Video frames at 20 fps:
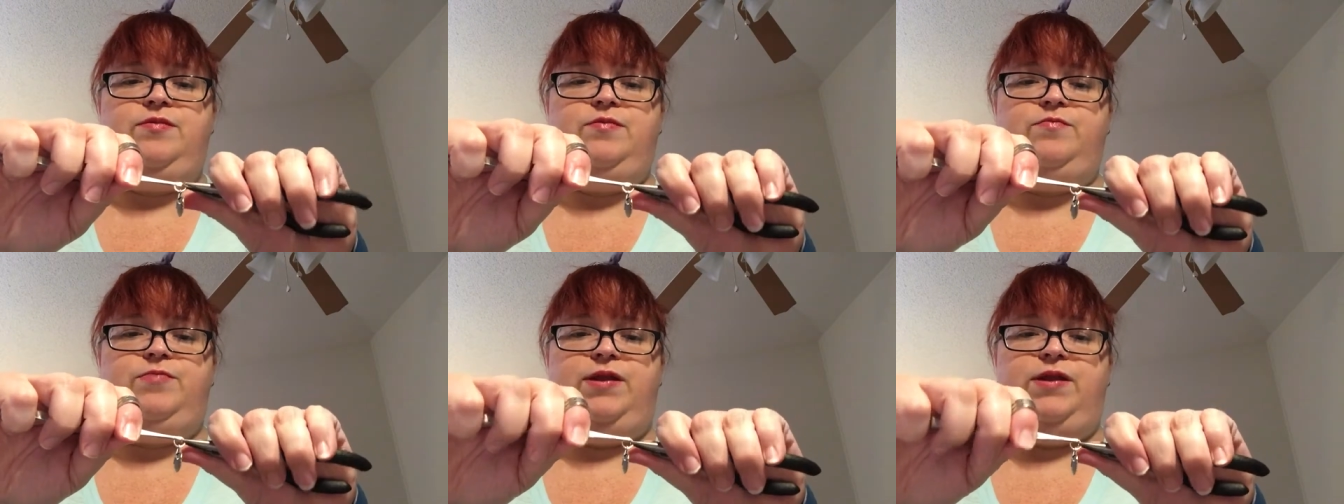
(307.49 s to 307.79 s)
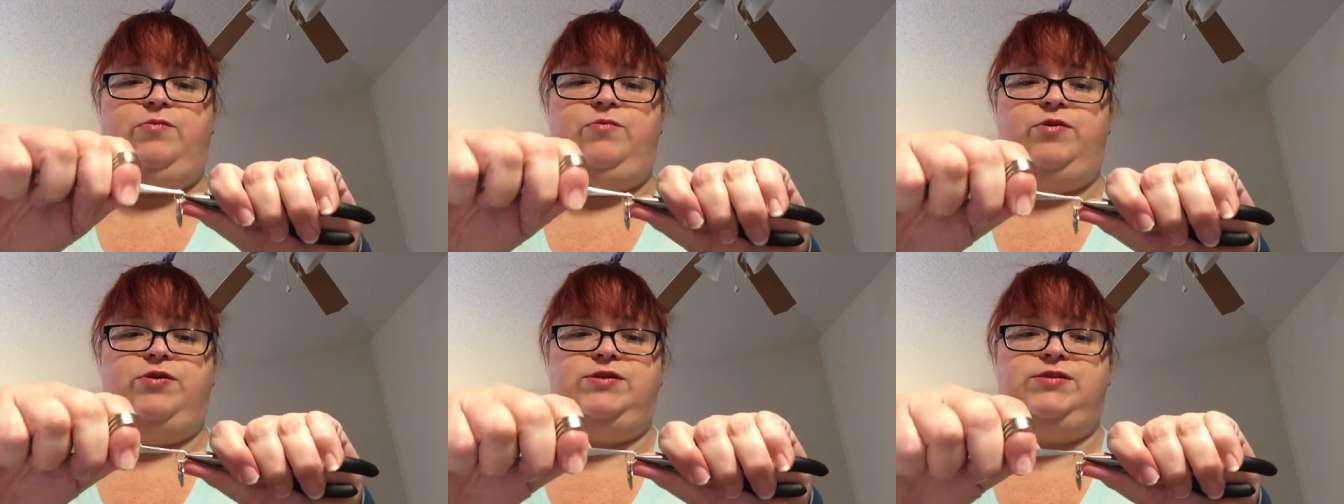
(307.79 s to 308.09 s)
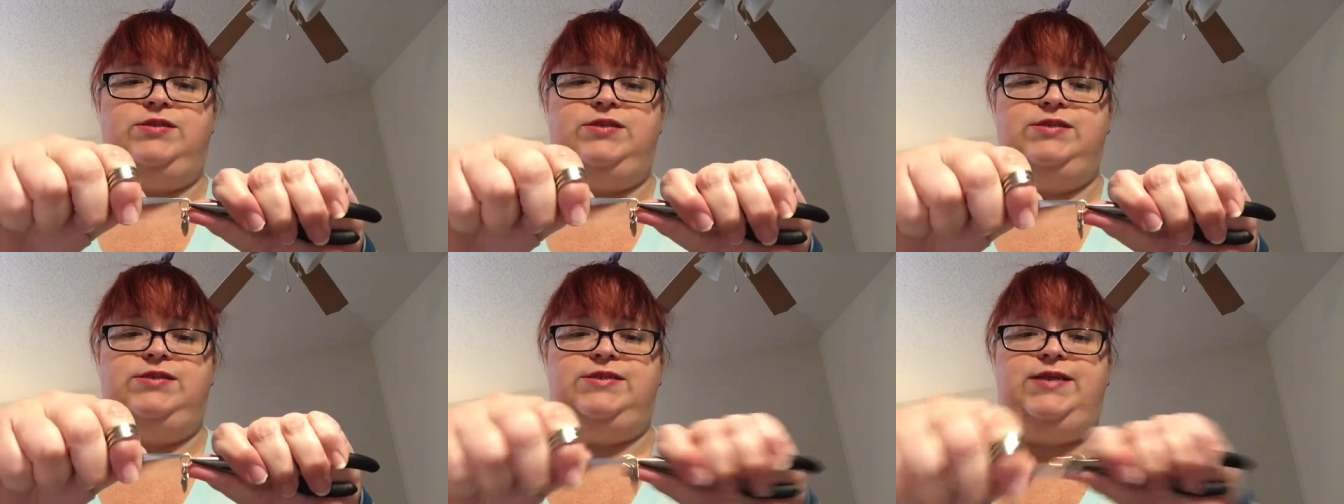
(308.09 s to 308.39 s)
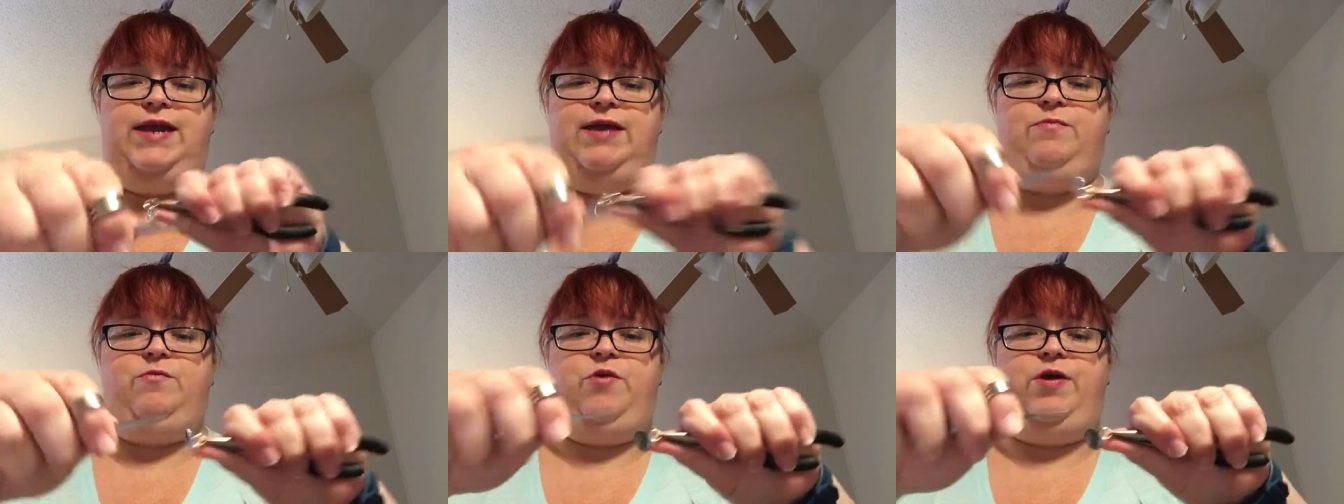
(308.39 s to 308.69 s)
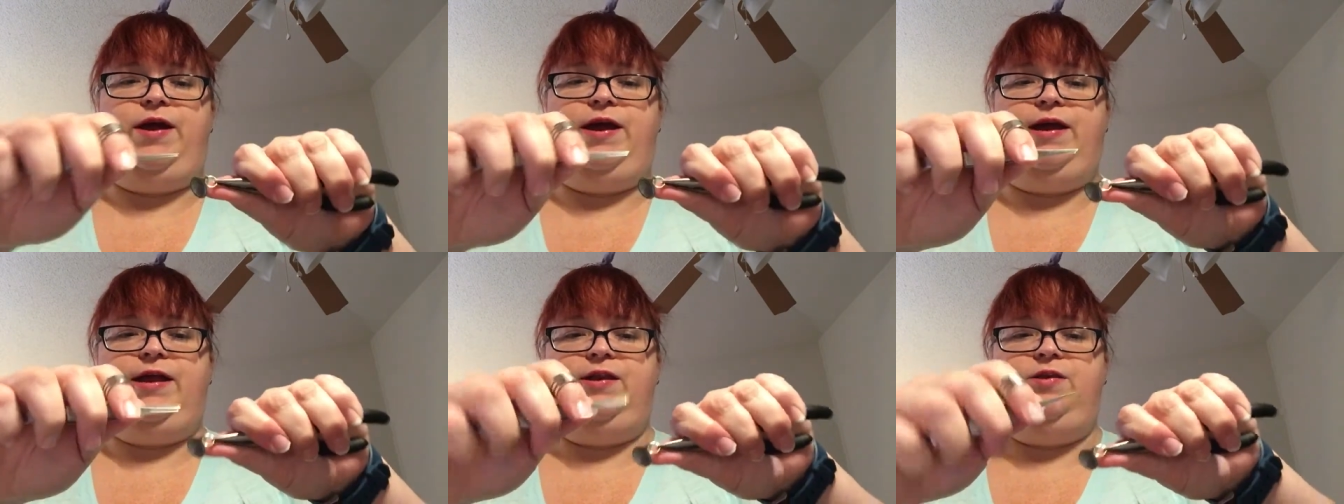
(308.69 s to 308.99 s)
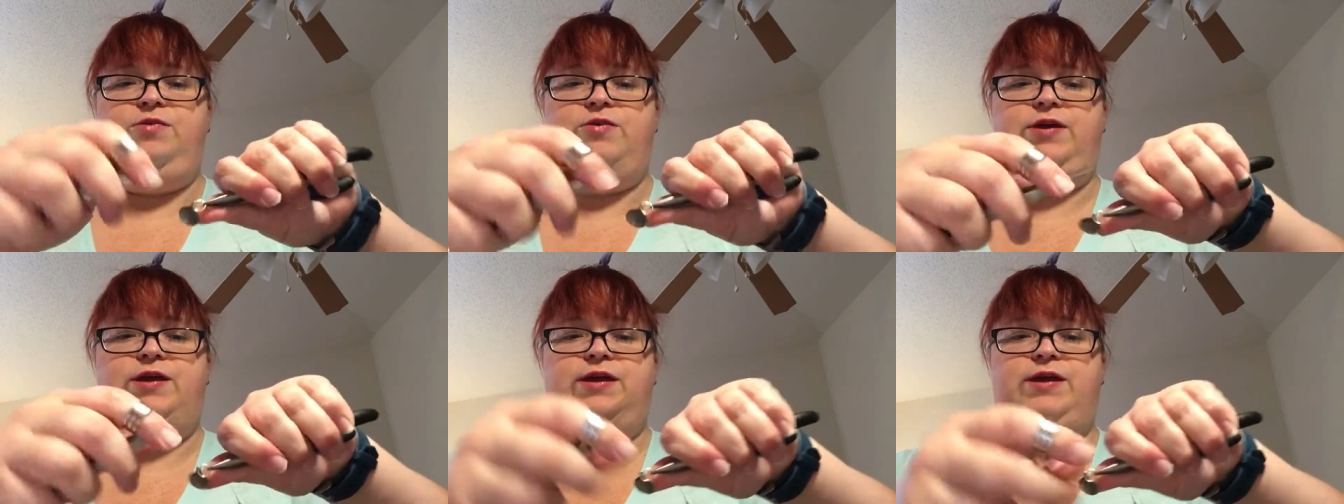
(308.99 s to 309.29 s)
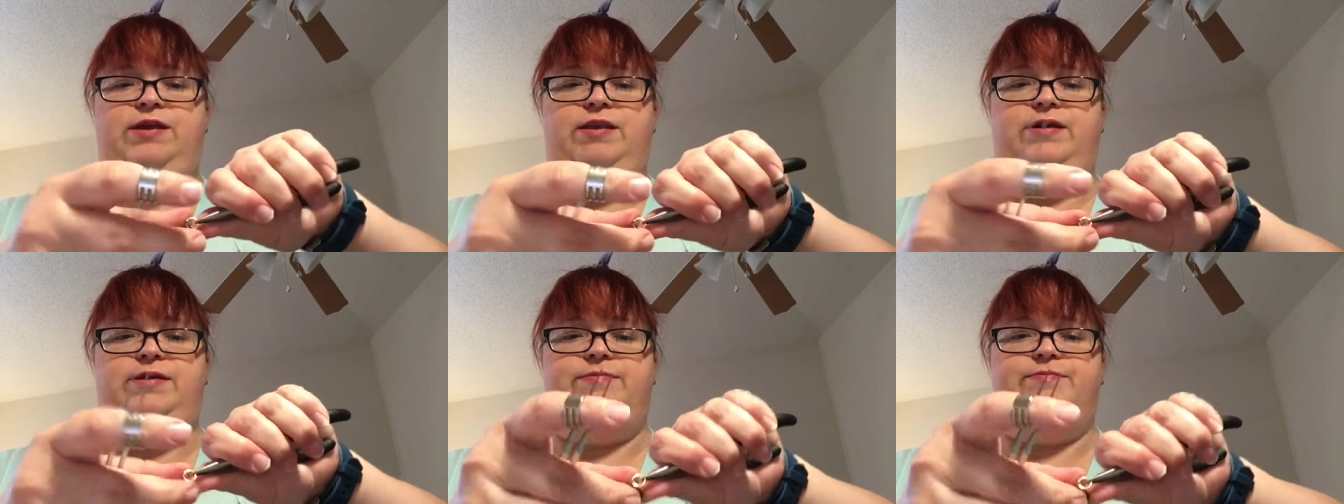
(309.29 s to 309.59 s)
but it works the same way, and you
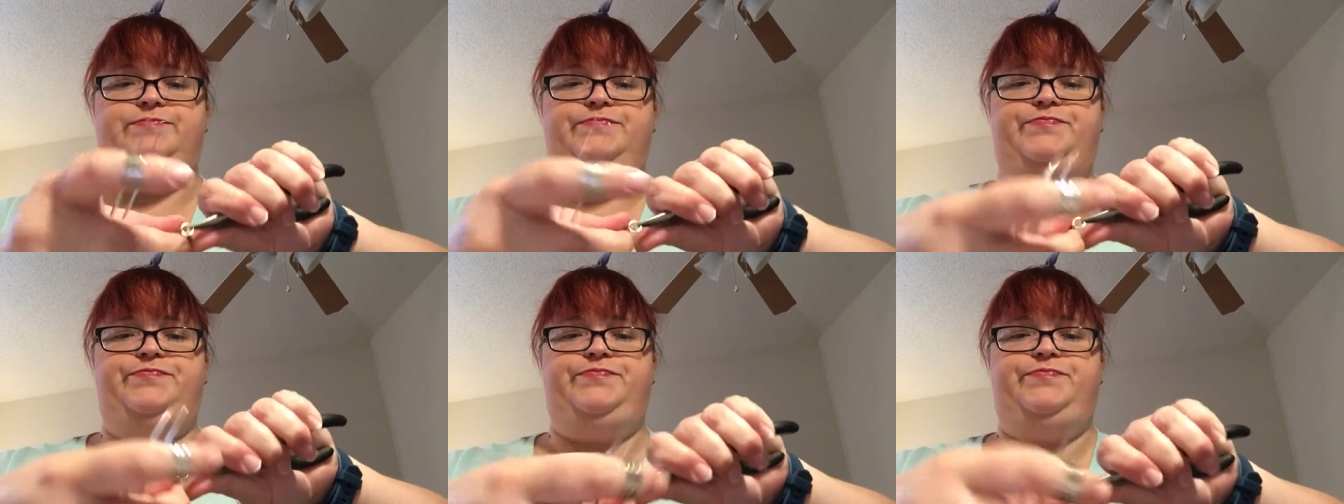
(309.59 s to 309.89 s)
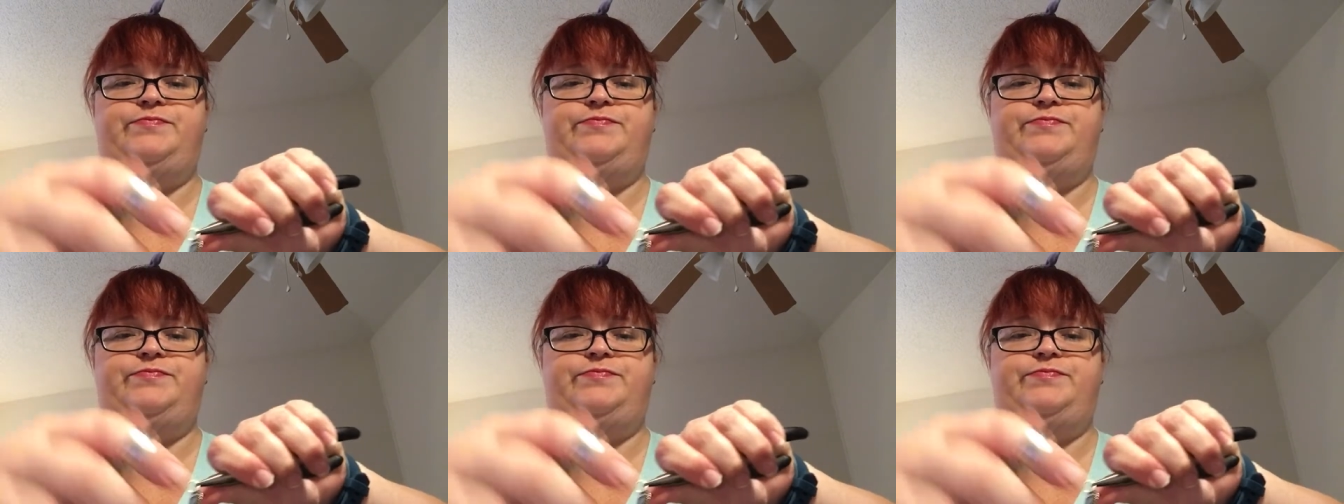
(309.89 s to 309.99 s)
can,